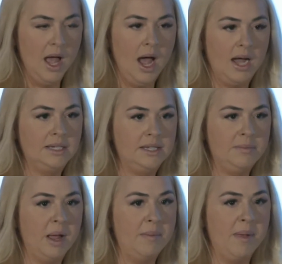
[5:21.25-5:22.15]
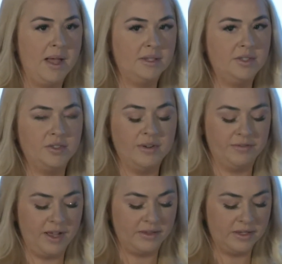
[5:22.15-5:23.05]
I did my best to
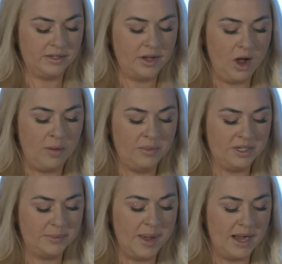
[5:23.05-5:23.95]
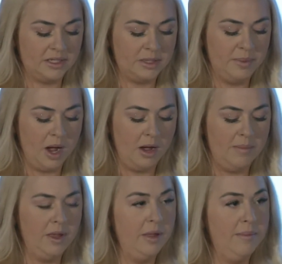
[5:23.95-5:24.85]
reflect this calmness back to
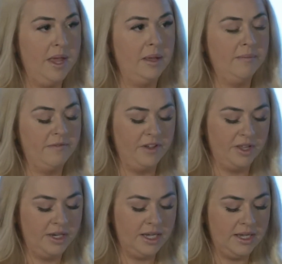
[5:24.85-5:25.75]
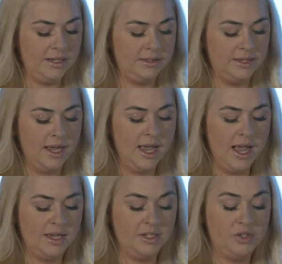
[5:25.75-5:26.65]
Bob and make him feel at ease
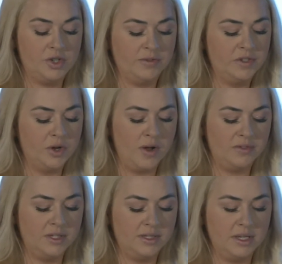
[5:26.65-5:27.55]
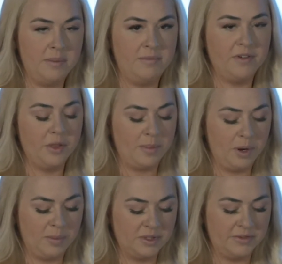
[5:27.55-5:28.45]
as he drifted off to sleep for the
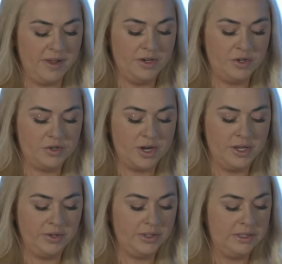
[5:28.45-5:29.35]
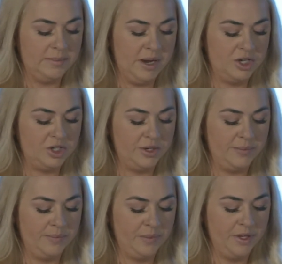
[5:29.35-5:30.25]
purpose of endotracheal intubation.
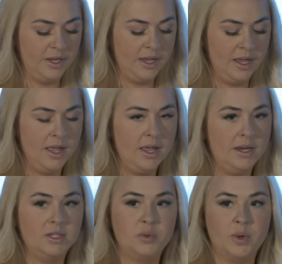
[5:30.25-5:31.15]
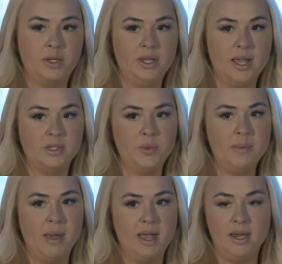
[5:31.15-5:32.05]
And as quickly as we
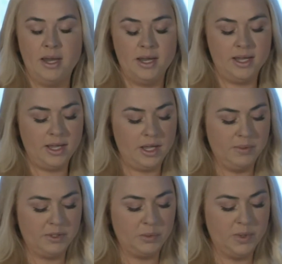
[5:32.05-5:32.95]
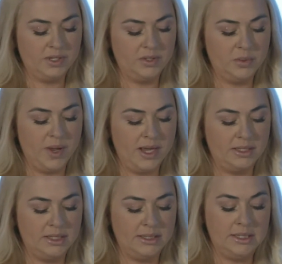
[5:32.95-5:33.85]
met, he was whisked away
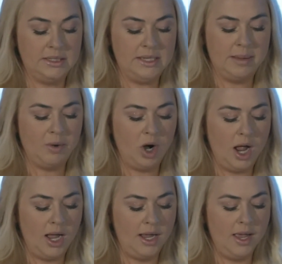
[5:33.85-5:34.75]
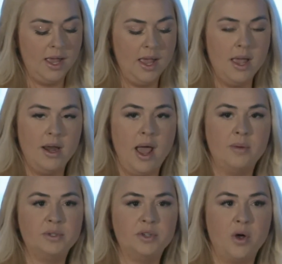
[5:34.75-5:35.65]
to CT MRI, and I
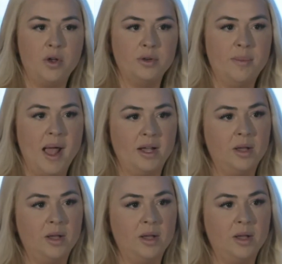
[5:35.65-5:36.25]
was called back